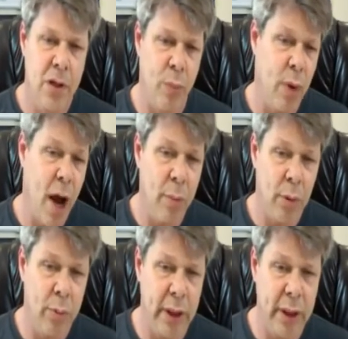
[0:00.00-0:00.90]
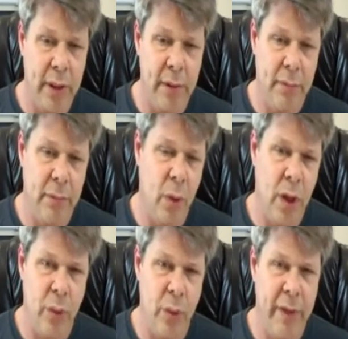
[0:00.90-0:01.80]
So probably
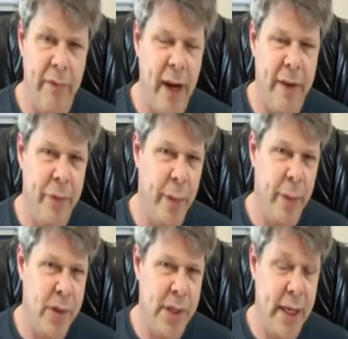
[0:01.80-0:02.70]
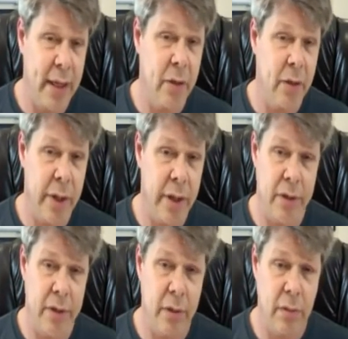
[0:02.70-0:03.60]
what 25 30%
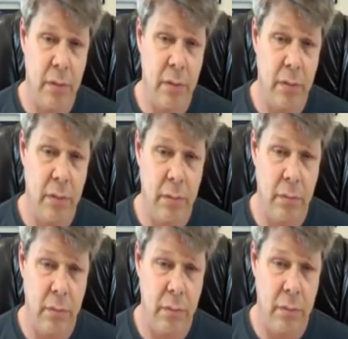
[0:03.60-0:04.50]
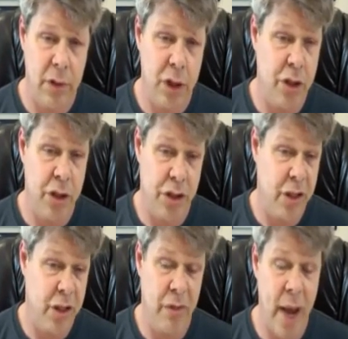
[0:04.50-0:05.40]
increase just
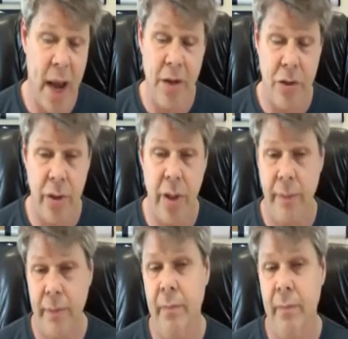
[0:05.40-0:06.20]
just from mastery